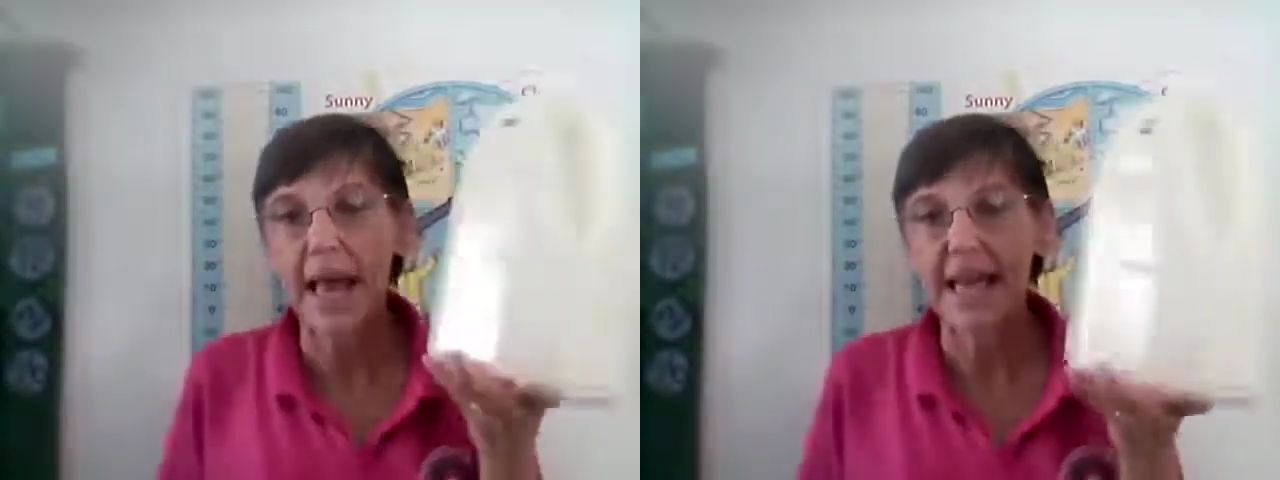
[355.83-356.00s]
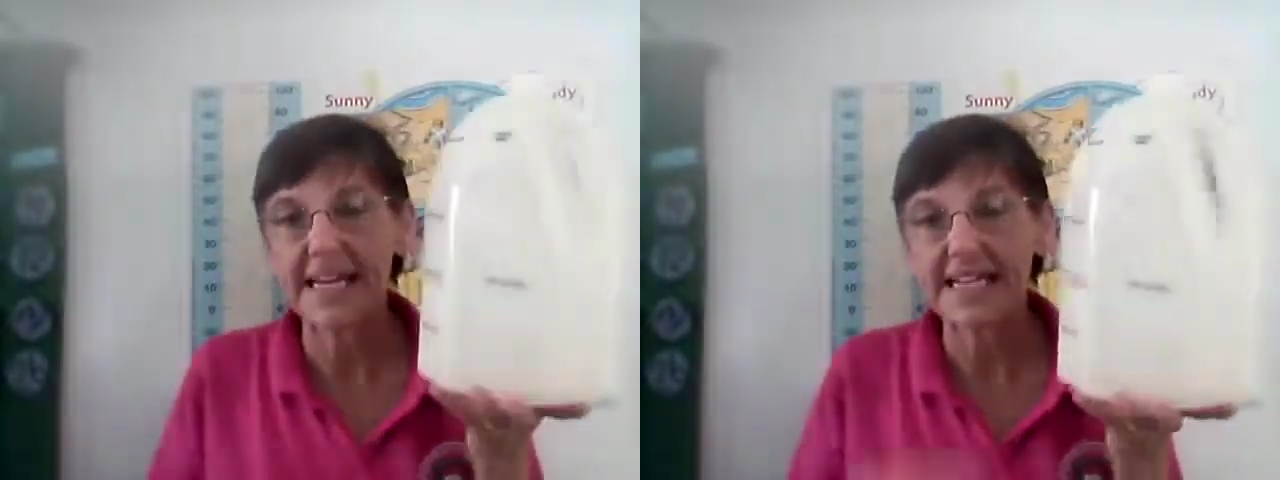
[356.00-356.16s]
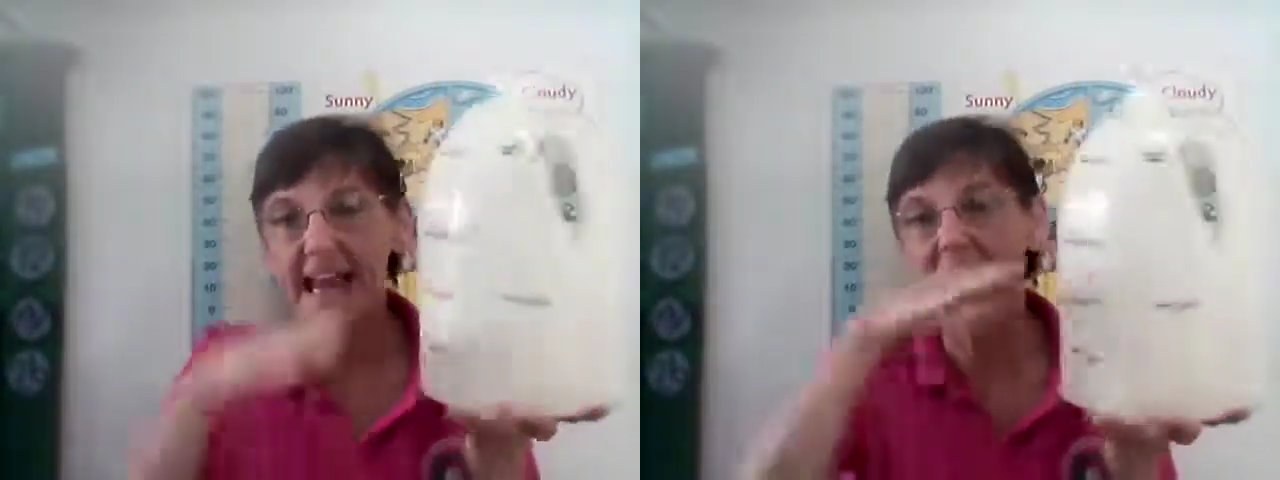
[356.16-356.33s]

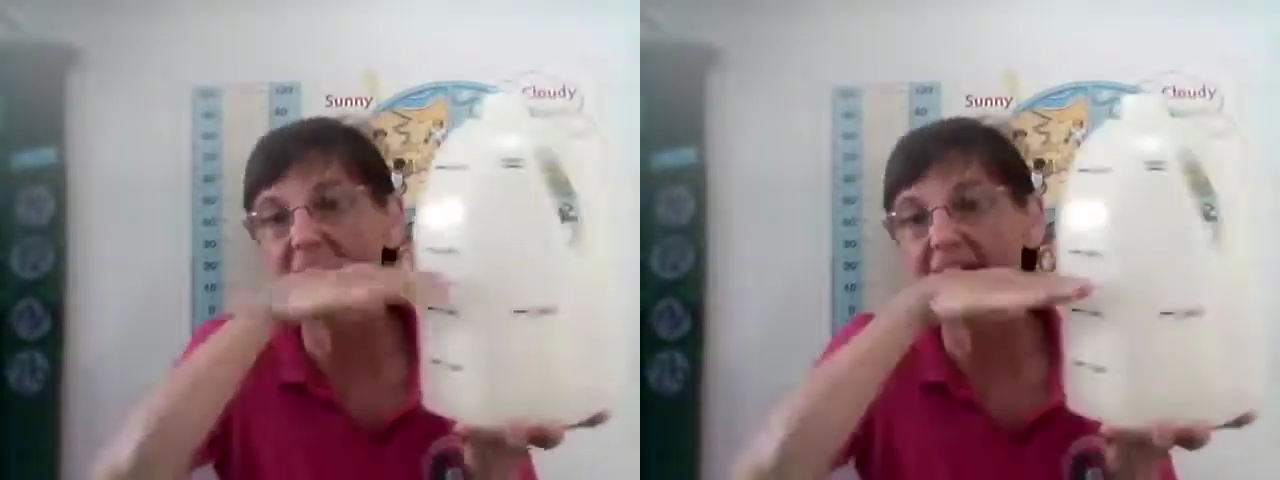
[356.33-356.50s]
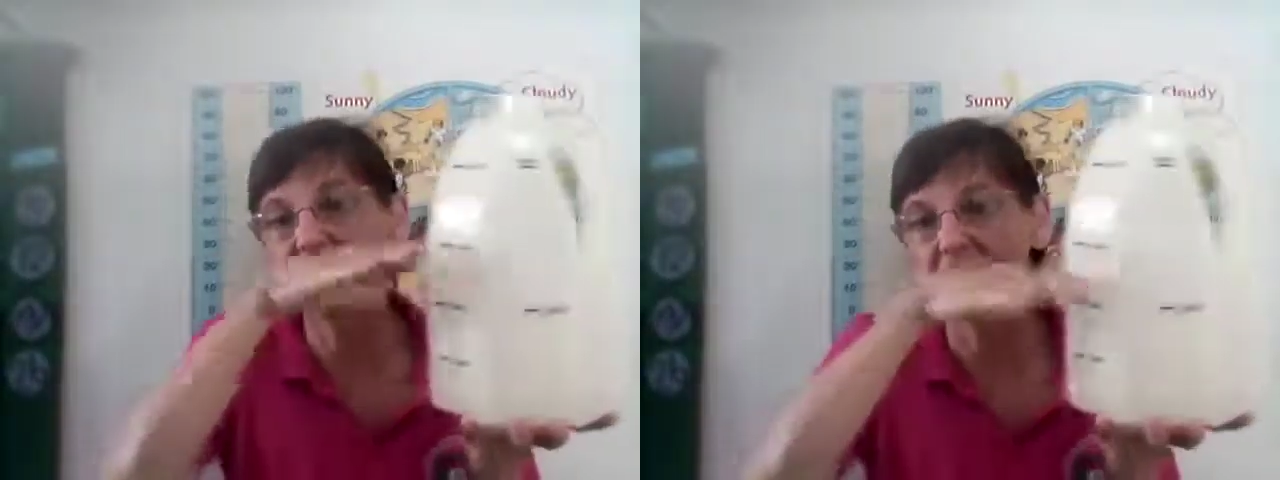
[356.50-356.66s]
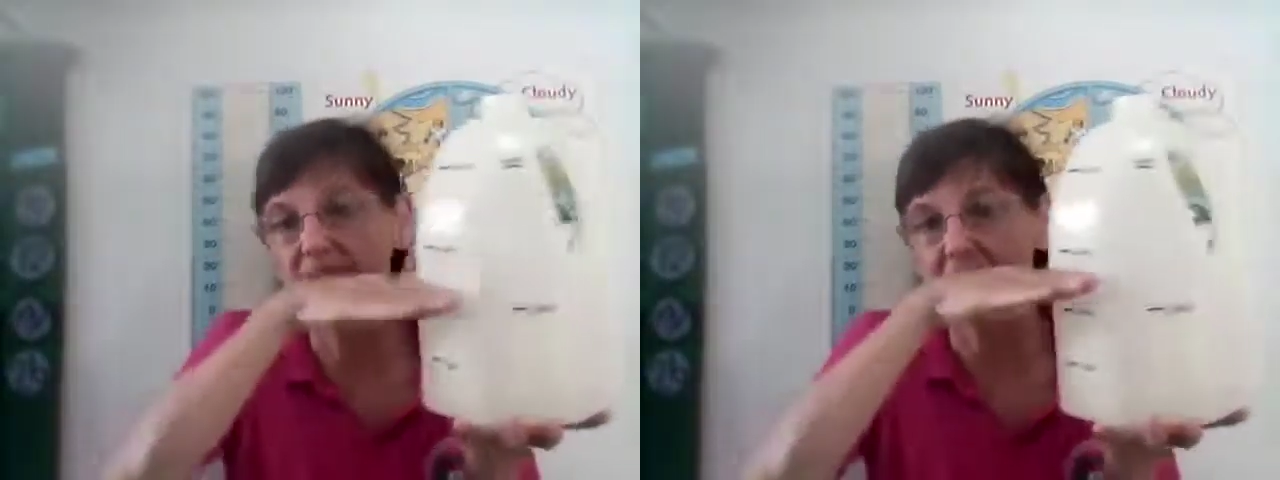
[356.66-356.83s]
is
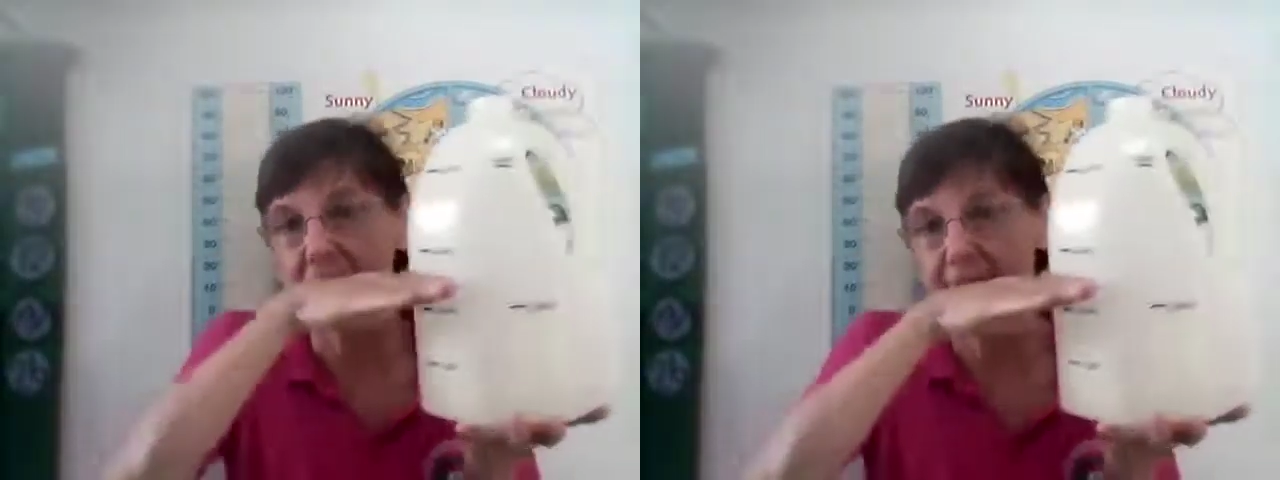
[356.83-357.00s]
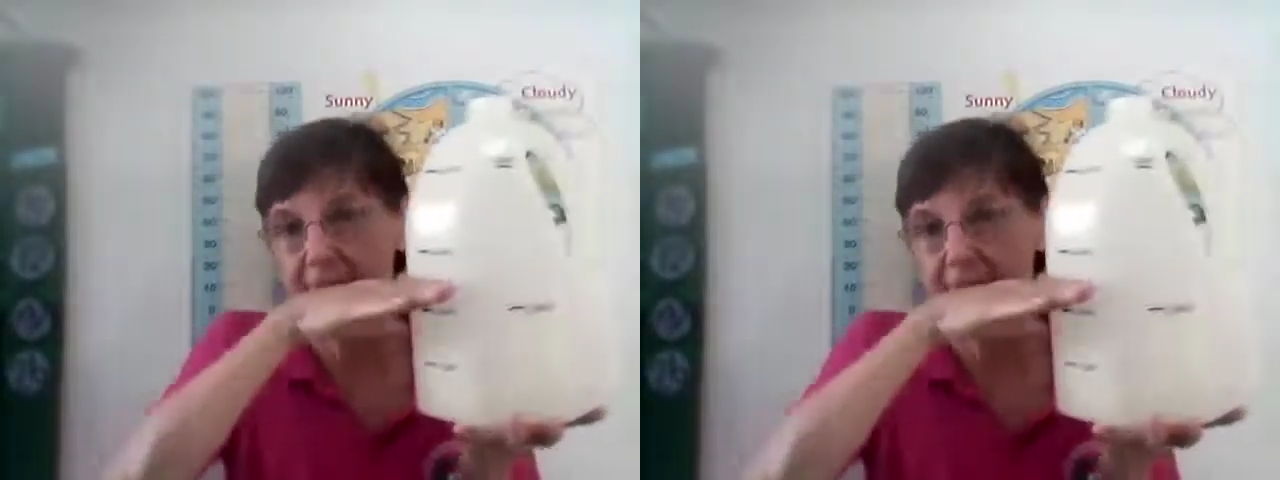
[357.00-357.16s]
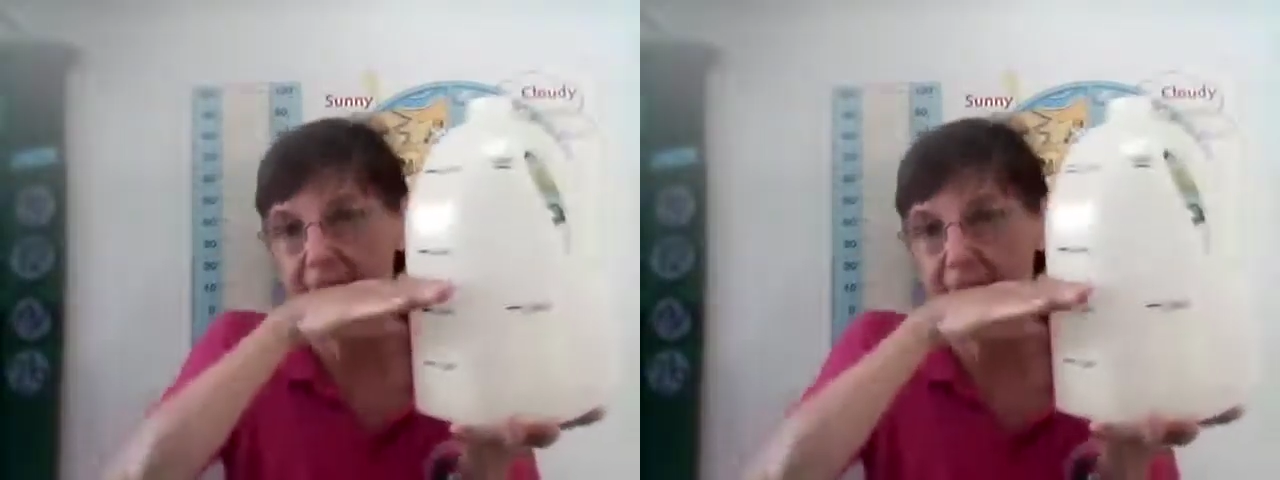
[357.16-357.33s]
half of
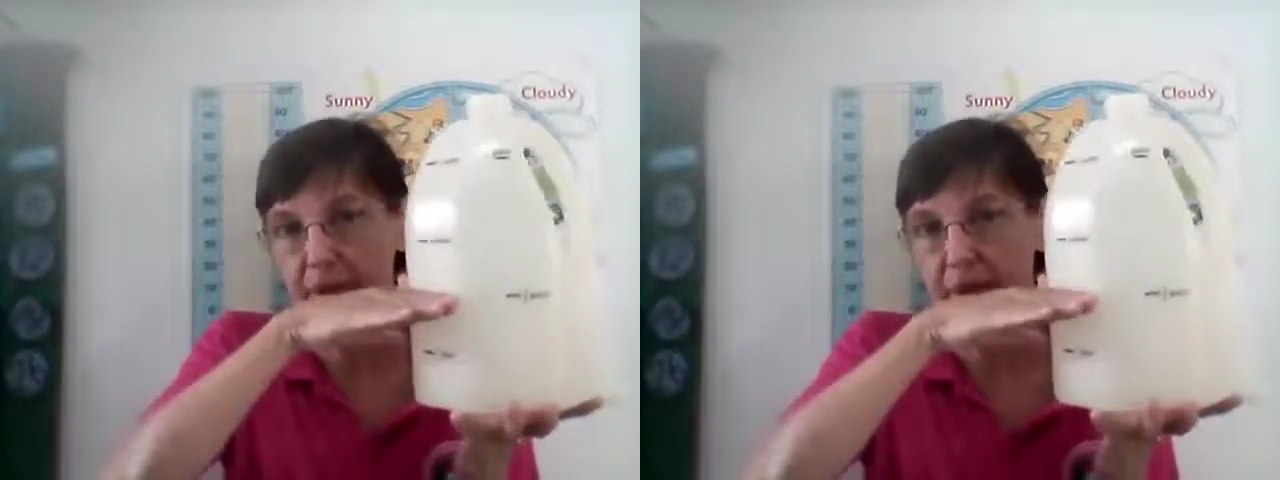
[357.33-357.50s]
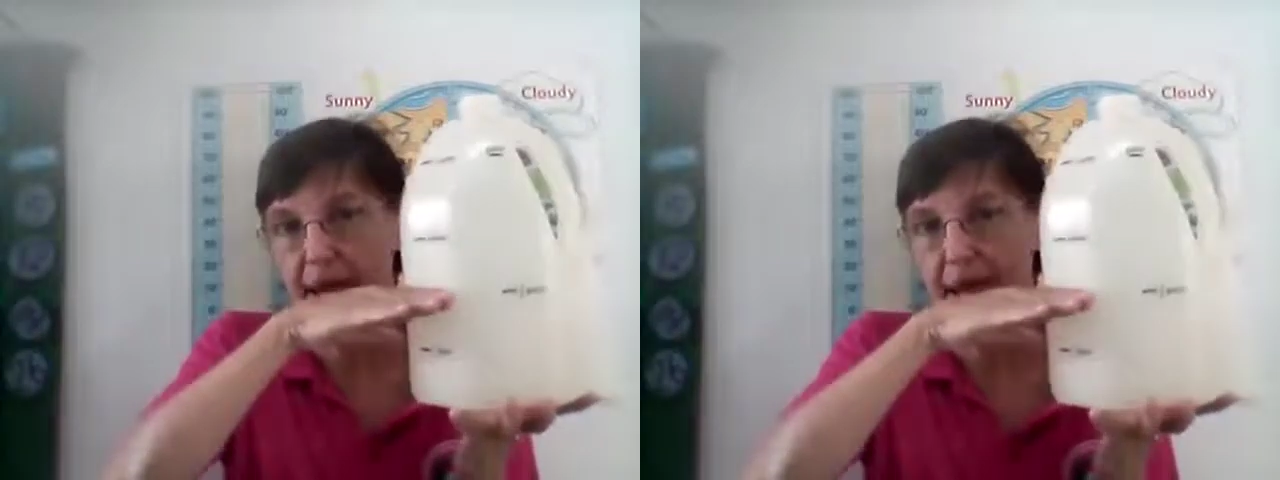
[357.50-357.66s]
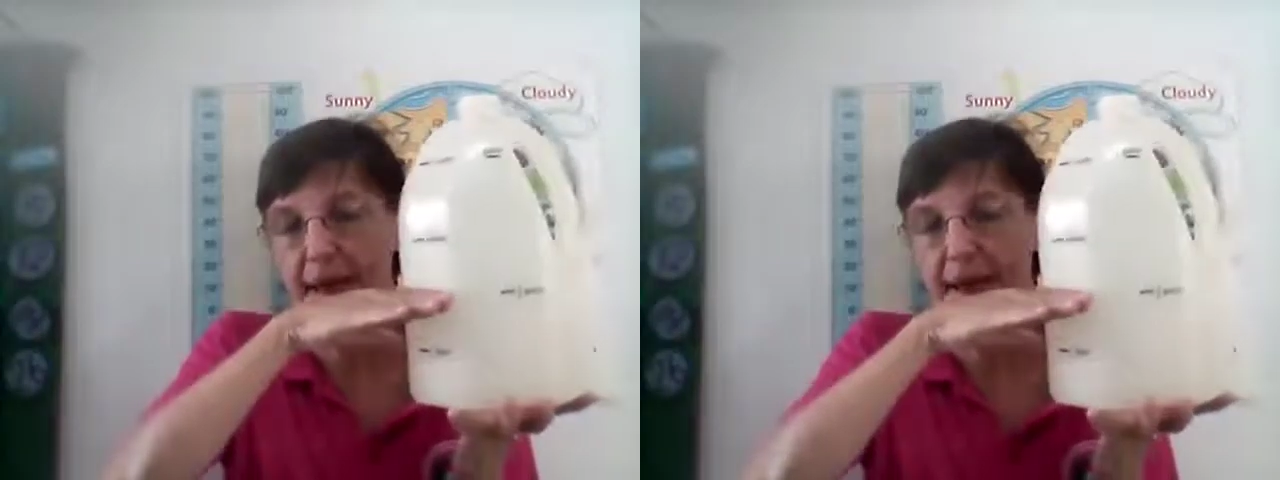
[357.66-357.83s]
these,
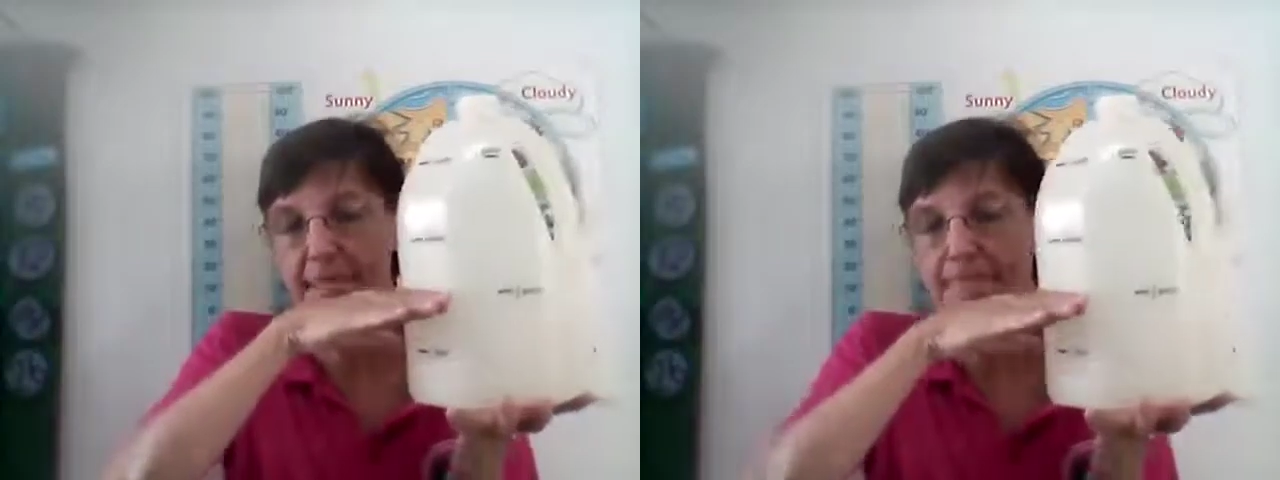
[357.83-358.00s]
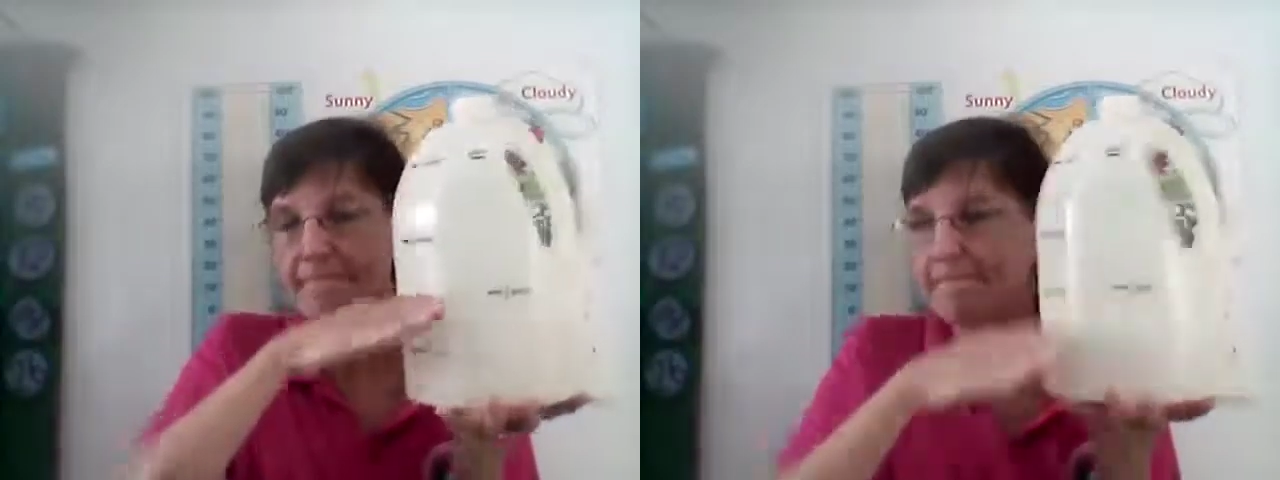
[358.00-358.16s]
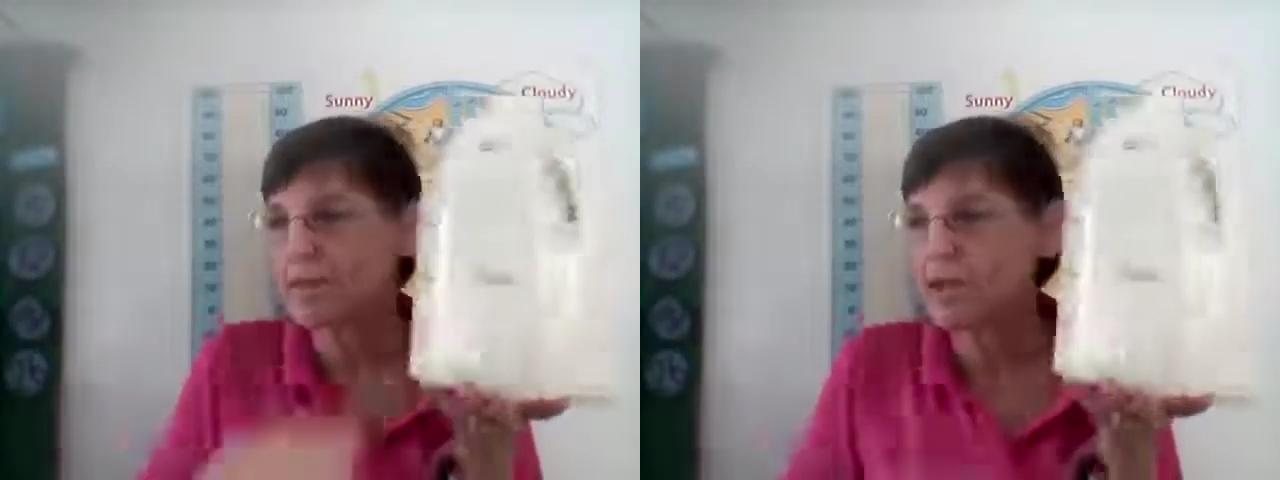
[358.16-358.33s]
okay?